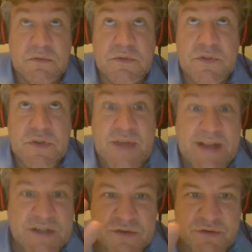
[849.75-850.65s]
So
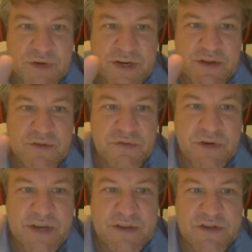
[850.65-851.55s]
that's three
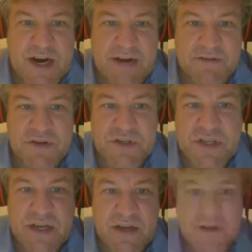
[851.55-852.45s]
of the drivers.
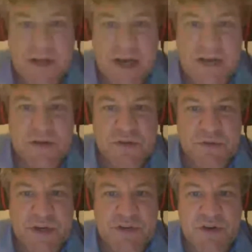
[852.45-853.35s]
The other
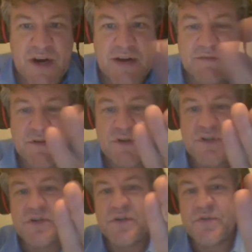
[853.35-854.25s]
three
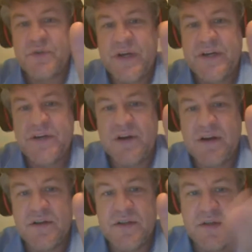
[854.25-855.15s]
drivers,
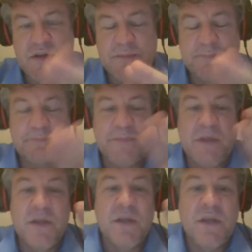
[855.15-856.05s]
the
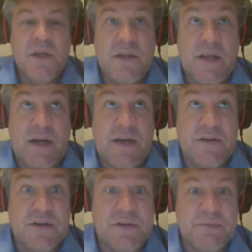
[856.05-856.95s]

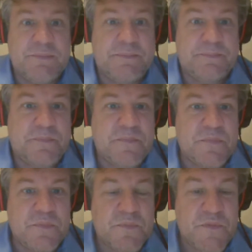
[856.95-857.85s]
other
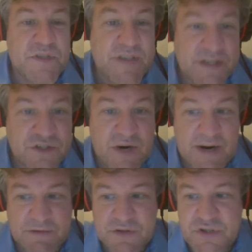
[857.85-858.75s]
6
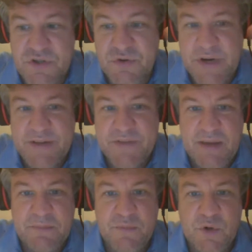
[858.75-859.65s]
drivers. 3 of
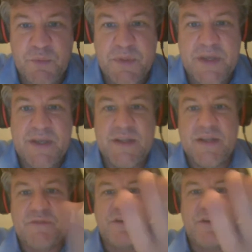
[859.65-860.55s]
them will be
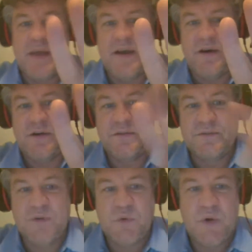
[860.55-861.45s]
the
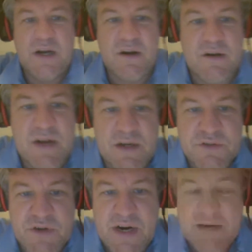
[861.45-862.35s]
female
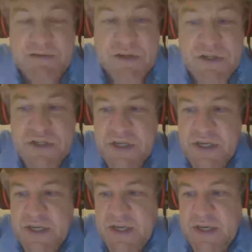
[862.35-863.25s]
YRL drivers,
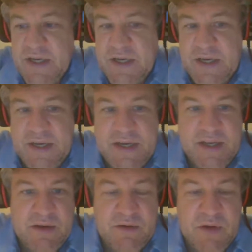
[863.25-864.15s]
and
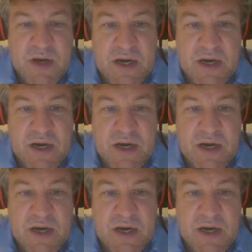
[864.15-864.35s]
then